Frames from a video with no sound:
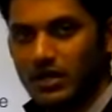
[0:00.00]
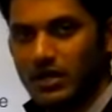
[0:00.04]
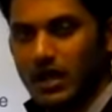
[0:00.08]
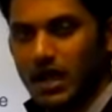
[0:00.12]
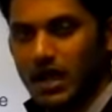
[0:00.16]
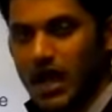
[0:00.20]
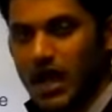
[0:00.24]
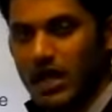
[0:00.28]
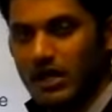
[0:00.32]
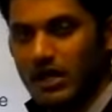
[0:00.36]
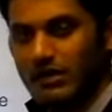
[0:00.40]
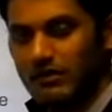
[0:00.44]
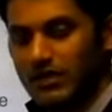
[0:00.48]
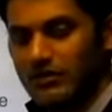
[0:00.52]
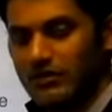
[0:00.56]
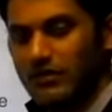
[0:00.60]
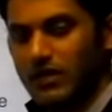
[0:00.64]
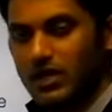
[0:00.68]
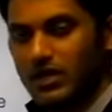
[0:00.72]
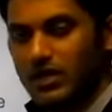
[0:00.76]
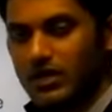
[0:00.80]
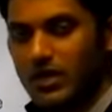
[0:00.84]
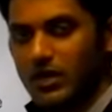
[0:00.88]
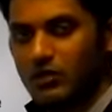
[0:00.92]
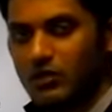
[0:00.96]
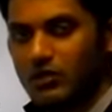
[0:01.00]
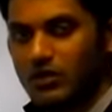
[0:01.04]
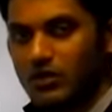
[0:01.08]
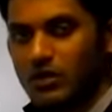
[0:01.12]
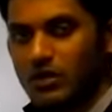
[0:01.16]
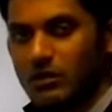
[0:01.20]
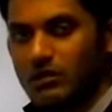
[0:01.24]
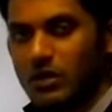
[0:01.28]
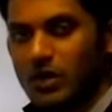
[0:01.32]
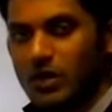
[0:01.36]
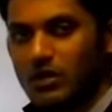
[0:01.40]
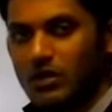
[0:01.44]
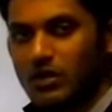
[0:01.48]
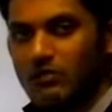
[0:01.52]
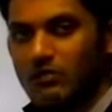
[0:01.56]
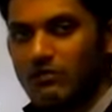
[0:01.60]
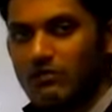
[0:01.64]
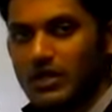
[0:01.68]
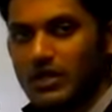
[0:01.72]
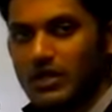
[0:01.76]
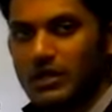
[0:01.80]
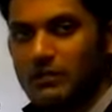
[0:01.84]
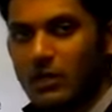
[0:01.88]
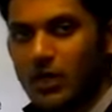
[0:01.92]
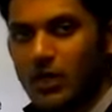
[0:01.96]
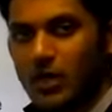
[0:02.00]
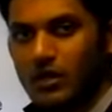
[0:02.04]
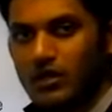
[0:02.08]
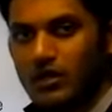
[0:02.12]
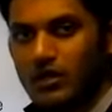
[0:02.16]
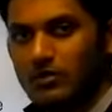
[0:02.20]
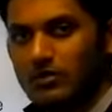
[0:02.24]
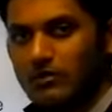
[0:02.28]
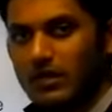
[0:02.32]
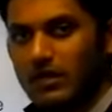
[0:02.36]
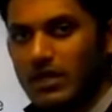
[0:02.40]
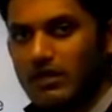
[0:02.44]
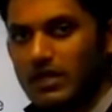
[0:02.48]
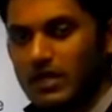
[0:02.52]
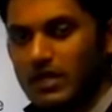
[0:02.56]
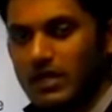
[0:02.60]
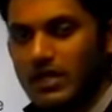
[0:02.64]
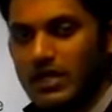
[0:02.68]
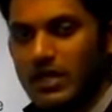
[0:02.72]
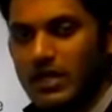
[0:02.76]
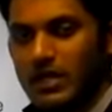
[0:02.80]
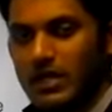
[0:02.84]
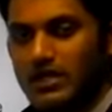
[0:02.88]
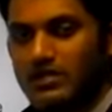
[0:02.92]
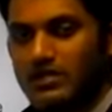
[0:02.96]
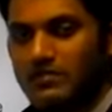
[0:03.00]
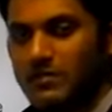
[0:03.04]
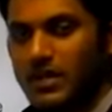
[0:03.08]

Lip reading: and we work down to the bottom where the bottom level indicates